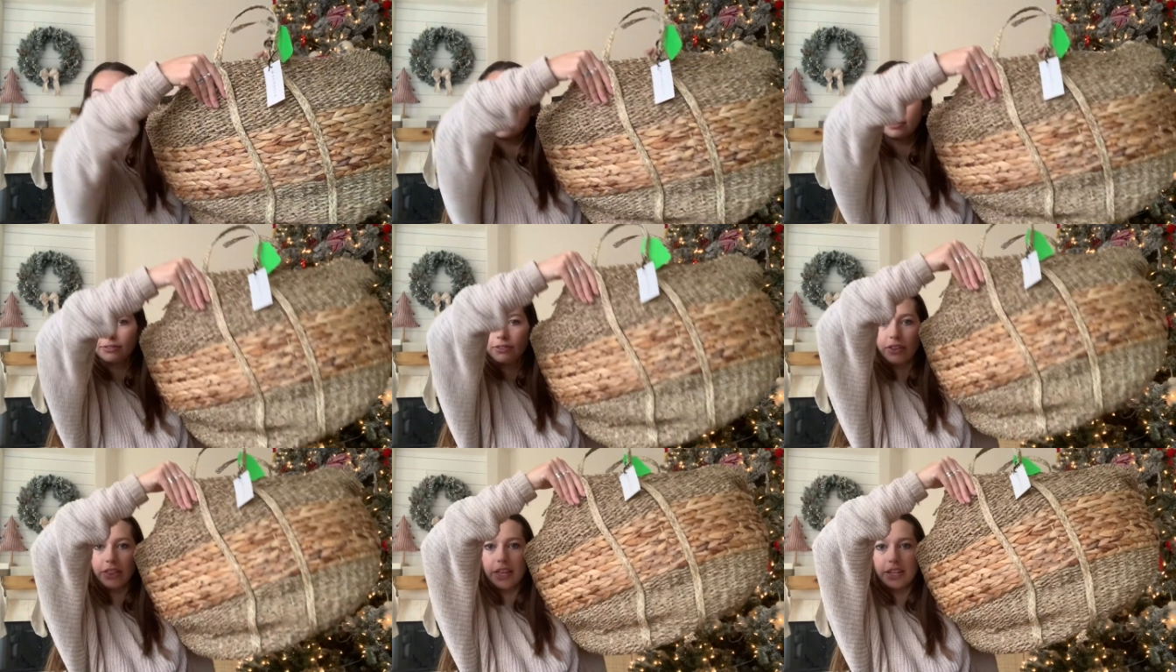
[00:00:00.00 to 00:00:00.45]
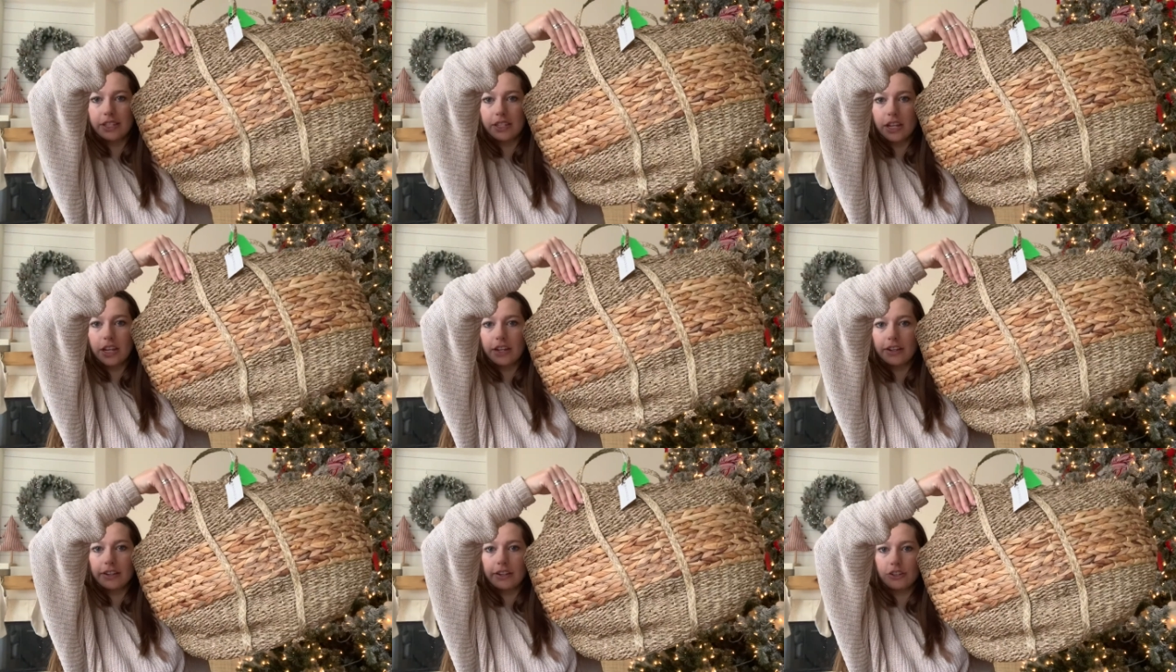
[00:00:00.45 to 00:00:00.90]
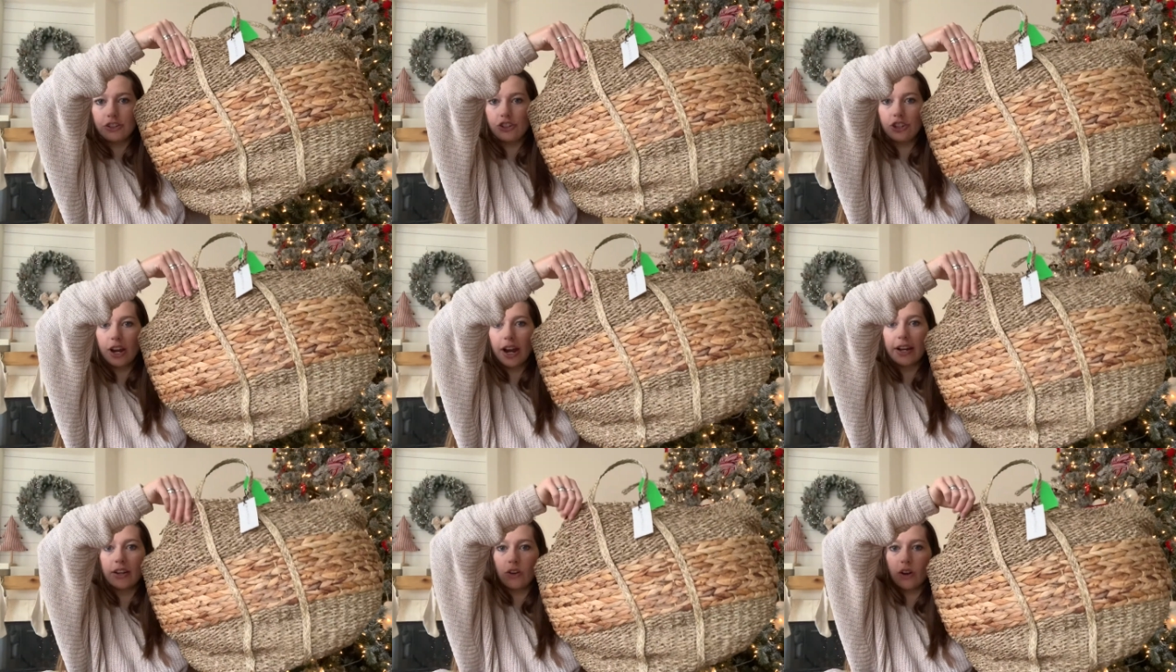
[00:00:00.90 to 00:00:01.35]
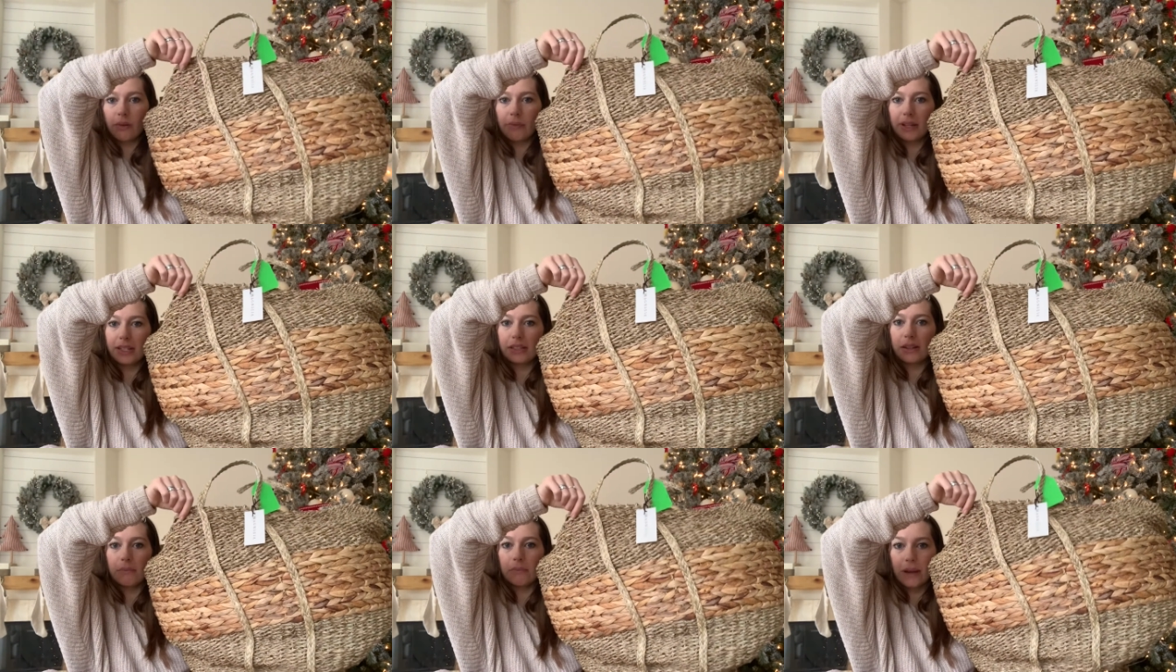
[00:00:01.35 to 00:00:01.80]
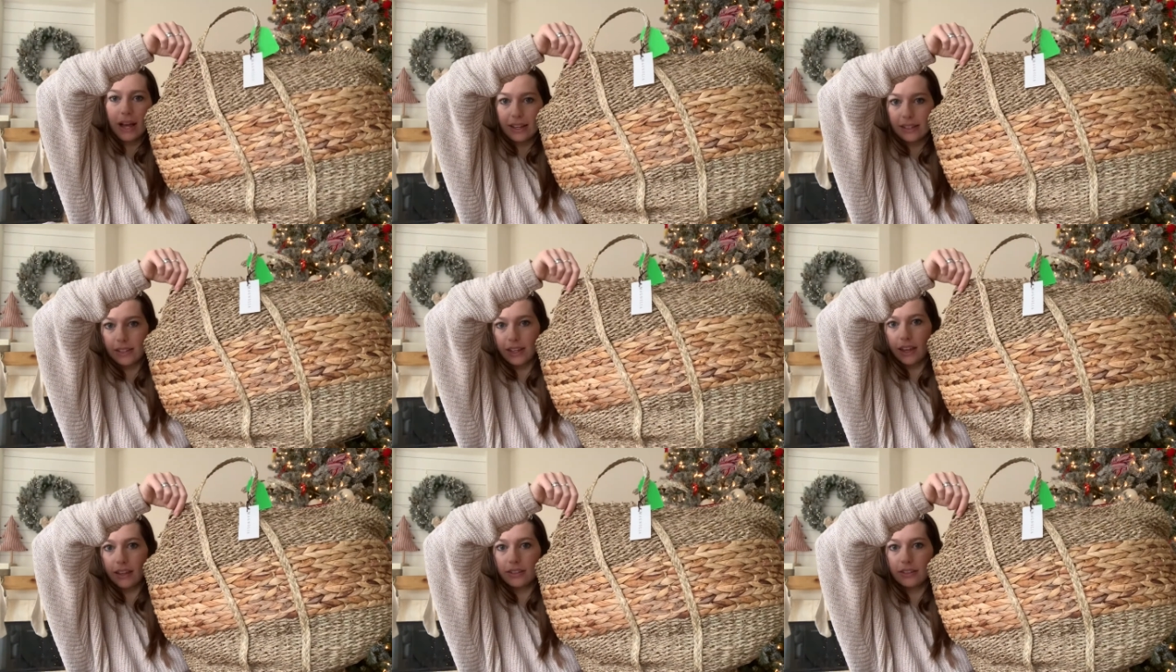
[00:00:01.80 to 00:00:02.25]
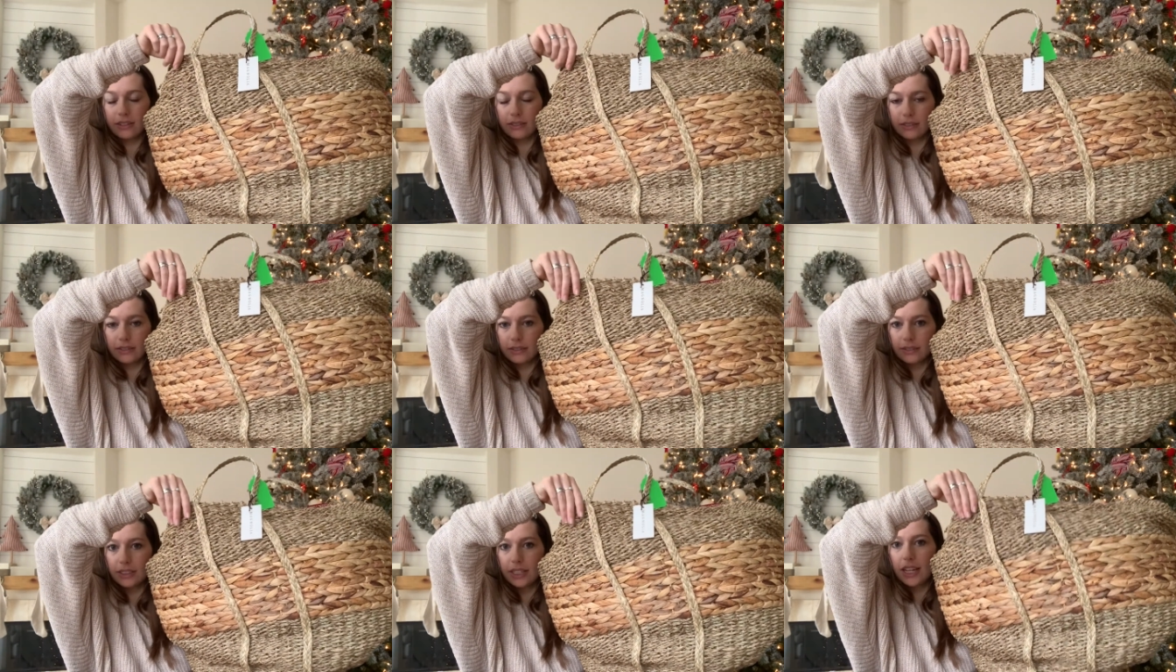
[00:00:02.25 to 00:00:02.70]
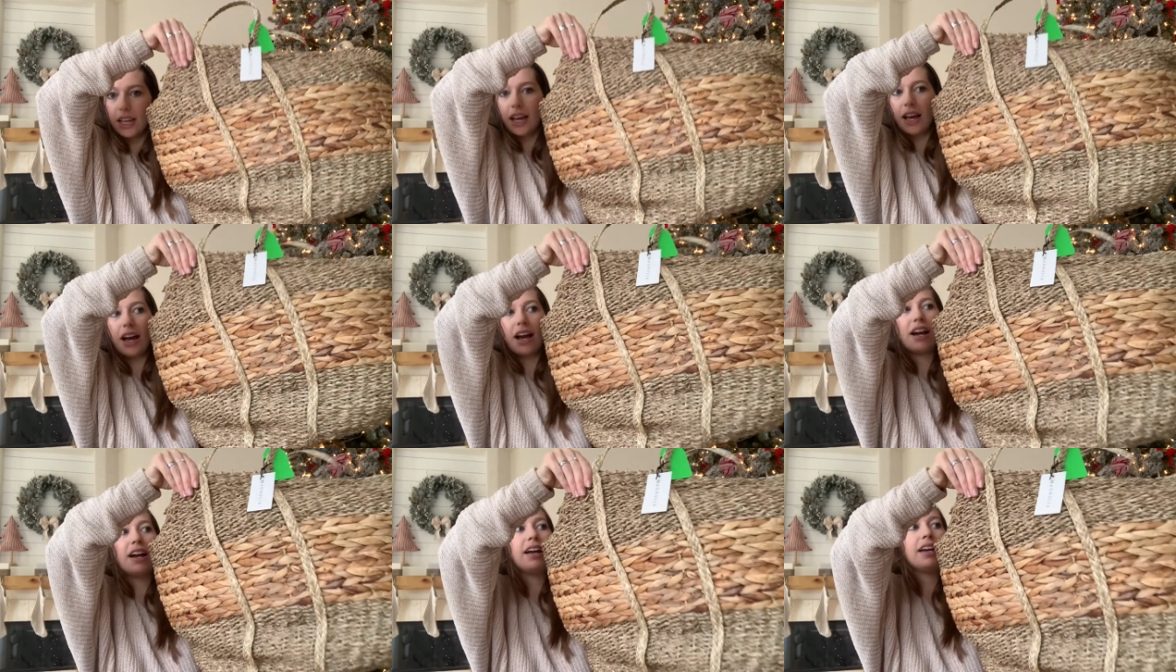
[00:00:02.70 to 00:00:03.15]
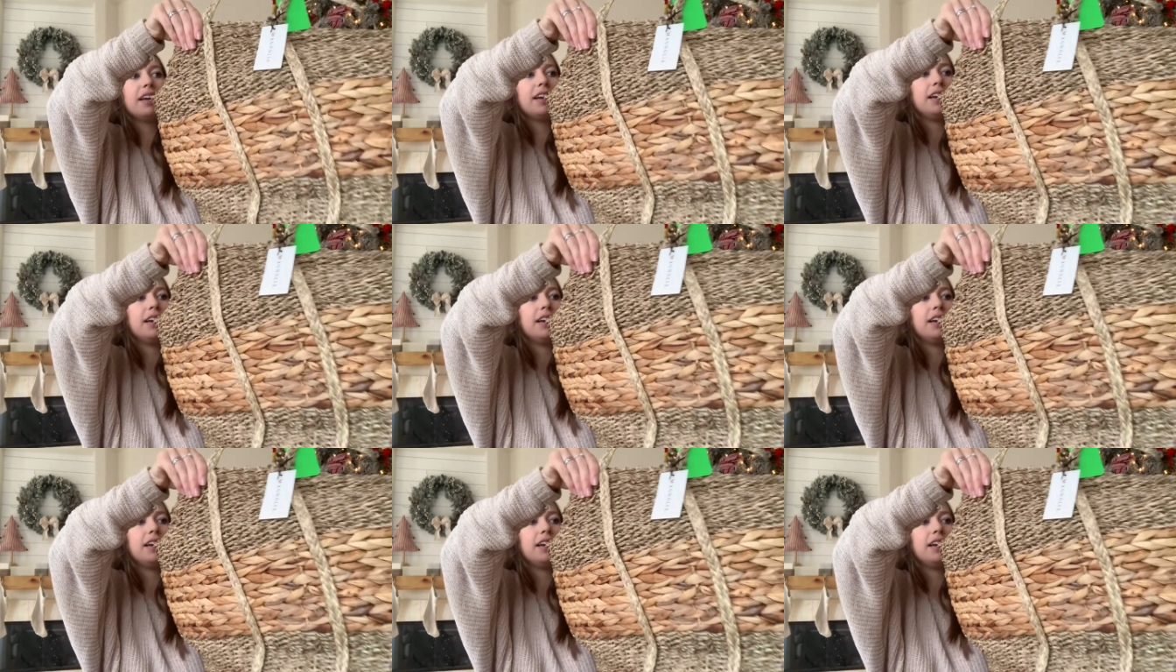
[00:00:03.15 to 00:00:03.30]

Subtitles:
for this ginormous basket. I